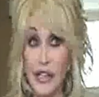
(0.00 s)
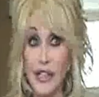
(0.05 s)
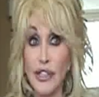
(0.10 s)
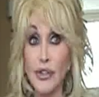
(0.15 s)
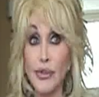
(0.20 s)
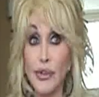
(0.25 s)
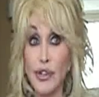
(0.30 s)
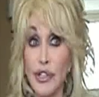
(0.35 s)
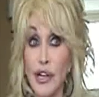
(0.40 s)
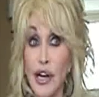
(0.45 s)
that I
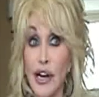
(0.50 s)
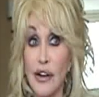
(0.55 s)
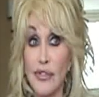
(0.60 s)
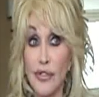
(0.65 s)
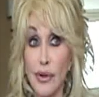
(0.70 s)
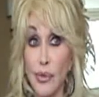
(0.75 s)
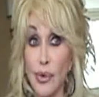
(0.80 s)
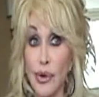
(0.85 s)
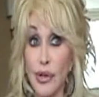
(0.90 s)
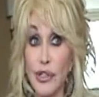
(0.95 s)
could retire
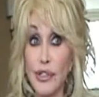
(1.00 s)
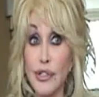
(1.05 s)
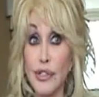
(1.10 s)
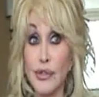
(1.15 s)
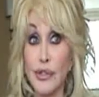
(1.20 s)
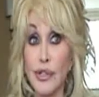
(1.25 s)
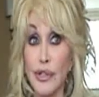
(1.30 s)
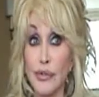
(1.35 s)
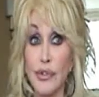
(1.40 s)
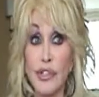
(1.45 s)
if I wanted
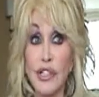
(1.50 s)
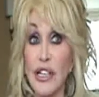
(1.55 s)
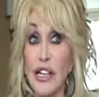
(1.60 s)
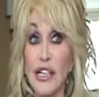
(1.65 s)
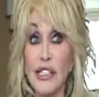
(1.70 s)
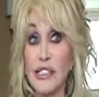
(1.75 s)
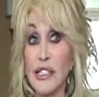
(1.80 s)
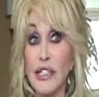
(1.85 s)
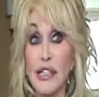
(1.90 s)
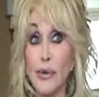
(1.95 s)
to, and I
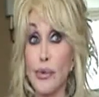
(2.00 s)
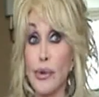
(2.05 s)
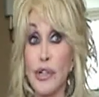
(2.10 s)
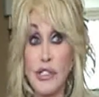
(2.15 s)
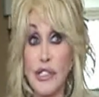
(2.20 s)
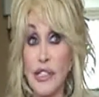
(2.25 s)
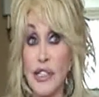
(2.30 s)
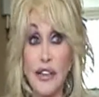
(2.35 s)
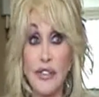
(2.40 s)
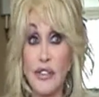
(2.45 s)
realized that I
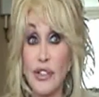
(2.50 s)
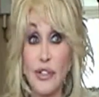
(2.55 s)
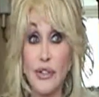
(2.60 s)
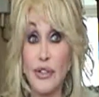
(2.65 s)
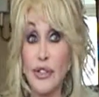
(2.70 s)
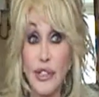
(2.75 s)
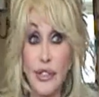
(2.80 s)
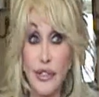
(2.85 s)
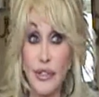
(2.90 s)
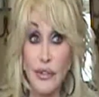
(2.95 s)
wasn't ever
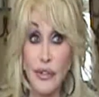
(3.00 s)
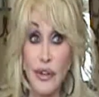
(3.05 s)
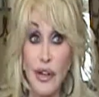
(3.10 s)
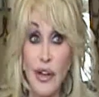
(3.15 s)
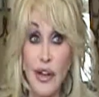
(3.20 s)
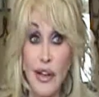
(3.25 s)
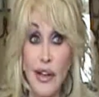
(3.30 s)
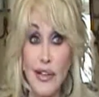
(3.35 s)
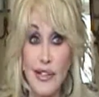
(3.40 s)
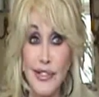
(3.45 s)
going to.
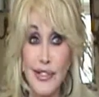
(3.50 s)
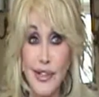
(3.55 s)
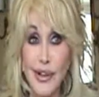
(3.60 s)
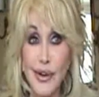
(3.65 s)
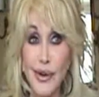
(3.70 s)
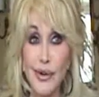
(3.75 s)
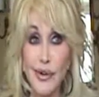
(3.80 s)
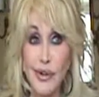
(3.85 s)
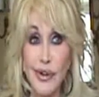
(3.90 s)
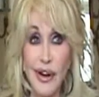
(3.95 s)

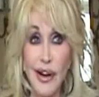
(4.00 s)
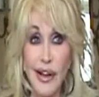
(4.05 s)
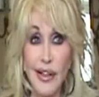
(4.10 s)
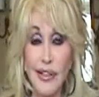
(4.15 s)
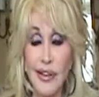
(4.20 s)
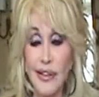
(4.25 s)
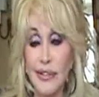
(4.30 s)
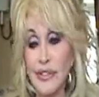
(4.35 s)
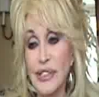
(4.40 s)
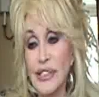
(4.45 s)
So
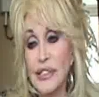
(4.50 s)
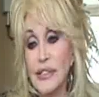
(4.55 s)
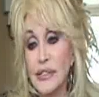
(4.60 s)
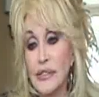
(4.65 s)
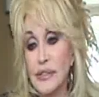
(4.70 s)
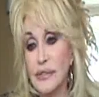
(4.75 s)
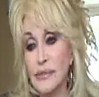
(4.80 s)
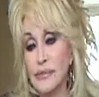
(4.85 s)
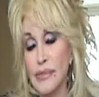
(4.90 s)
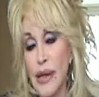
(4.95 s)
I thought,
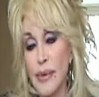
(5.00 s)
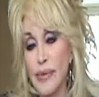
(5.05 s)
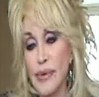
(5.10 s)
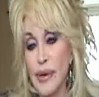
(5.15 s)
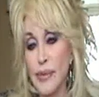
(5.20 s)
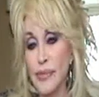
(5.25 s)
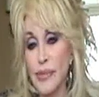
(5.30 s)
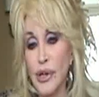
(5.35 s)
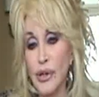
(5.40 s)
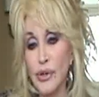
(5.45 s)
well,
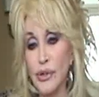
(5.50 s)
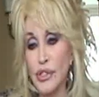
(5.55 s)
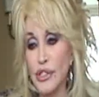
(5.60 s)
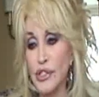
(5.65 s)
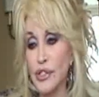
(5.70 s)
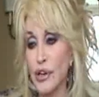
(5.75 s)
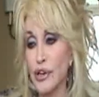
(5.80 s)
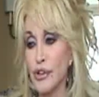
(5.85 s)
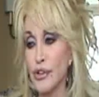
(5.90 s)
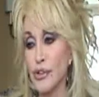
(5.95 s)
maybe I'm not going to
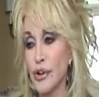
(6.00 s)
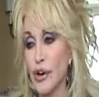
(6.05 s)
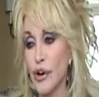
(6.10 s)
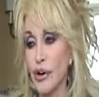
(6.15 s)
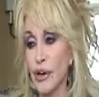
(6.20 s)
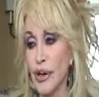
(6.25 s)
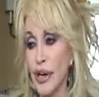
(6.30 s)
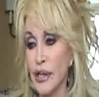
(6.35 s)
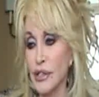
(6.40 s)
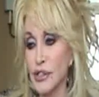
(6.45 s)
start
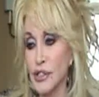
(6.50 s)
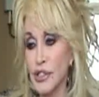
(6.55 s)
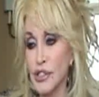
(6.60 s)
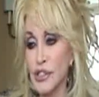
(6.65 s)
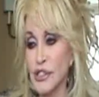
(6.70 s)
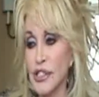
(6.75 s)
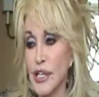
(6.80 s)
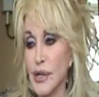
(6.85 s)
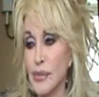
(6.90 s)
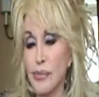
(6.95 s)
drawing. I'll
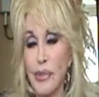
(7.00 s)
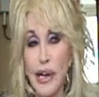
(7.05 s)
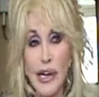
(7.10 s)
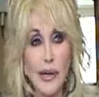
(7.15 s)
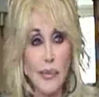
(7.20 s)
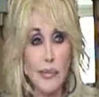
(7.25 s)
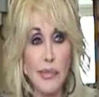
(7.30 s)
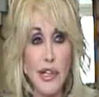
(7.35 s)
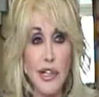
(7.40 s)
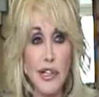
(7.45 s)
just keep
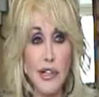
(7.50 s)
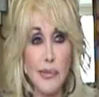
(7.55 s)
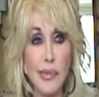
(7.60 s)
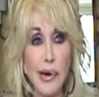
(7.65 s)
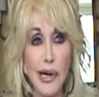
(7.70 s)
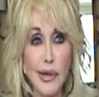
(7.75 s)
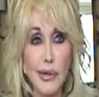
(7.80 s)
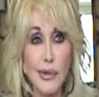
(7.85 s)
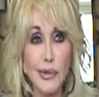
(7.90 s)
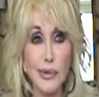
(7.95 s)
making money on
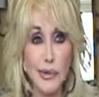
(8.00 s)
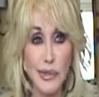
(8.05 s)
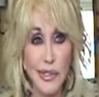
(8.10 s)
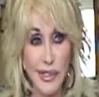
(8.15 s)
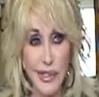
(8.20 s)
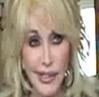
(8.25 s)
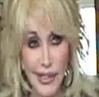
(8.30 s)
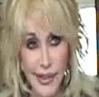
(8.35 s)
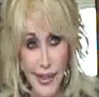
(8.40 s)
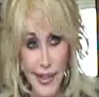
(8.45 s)
my
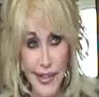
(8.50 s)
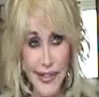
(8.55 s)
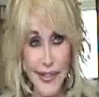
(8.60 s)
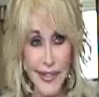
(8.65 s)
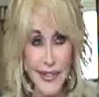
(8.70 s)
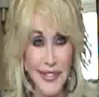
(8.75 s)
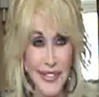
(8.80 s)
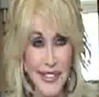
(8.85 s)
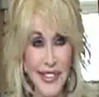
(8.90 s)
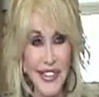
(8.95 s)
own and let that,
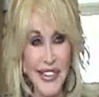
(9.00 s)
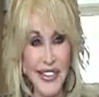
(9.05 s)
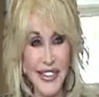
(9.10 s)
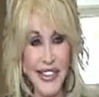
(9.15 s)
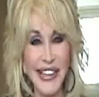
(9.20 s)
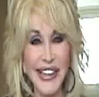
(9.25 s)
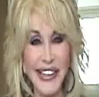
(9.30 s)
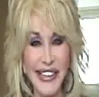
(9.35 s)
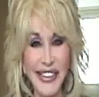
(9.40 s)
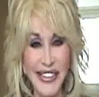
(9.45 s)

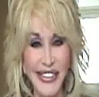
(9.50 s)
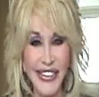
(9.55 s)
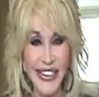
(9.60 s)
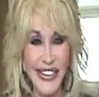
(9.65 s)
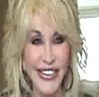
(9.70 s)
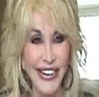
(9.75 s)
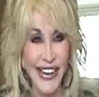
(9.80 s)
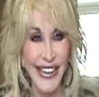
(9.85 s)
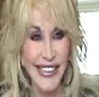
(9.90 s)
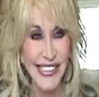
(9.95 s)
later
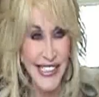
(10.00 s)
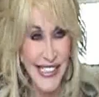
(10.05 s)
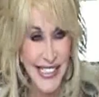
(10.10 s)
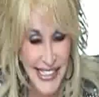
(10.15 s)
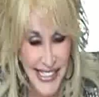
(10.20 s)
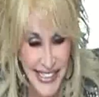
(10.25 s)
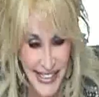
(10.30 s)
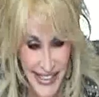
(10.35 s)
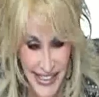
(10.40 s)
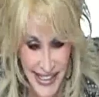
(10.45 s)
on, I'll
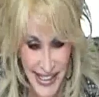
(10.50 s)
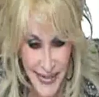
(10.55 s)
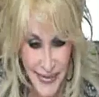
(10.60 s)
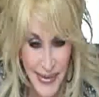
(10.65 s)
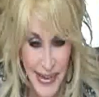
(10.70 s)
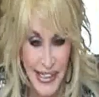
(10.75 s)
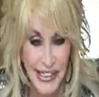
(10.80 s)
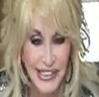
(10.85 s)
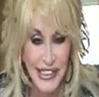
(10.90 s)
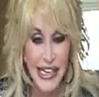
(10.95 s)
just do
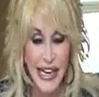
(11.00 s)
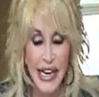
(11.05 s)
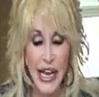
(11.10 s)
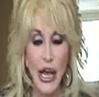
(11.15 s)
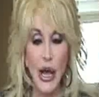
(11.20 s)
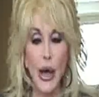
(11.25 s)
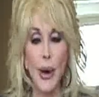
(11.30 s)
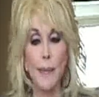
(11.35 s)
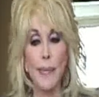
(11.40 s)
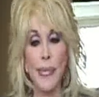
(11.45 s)
something else.
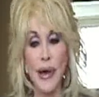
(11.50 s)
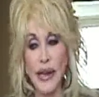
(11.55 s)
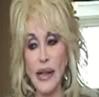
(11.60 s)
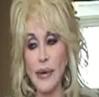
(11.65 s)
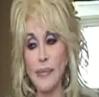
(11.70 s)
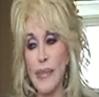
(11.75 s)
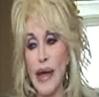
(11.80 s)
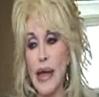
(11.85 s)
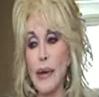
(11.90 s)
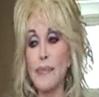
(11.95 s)
But
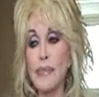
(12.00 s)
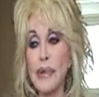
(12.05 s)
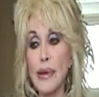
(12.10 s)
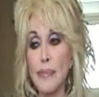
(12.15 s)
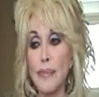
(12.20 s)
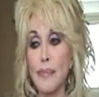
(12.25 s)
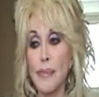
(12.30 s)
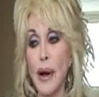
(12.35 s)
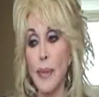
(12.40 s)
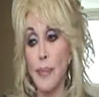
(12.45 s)
it made
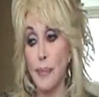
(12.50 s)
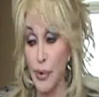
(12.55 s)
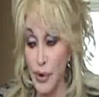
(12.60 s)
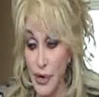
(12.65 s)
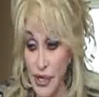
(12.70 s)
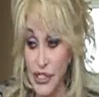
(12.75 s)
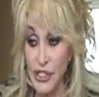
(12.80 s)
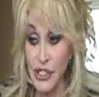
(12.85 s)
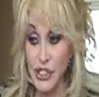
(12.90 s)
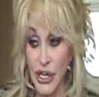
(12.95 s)
me
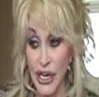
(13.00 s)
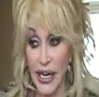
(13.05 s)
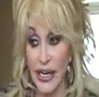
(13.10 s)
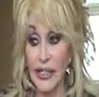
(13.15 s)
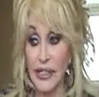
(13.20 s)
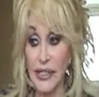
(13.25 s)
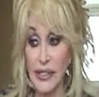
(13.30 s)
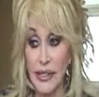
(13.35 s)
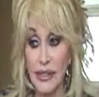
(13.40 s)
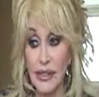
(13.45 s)

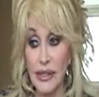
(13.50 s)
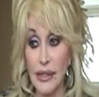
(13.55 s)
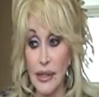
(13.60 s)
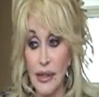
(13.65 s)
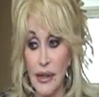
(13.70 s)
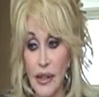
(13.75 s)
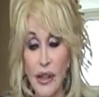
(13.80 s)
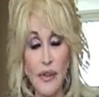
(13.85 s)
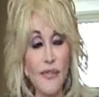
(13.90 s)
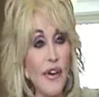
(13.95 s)
appreciate
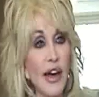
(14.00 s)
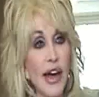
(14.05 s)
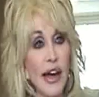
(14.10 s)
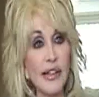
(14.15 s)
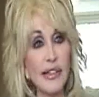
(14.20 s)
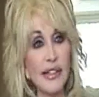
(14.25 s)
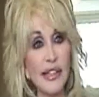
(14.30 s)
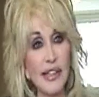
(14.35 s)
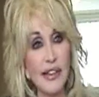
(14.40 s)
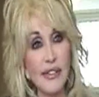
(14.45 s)
the
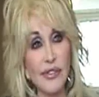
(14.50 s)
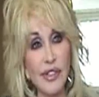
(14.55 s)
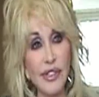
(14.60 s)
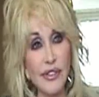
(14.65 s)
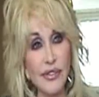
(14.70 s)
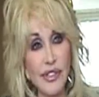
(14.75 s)
fact that I've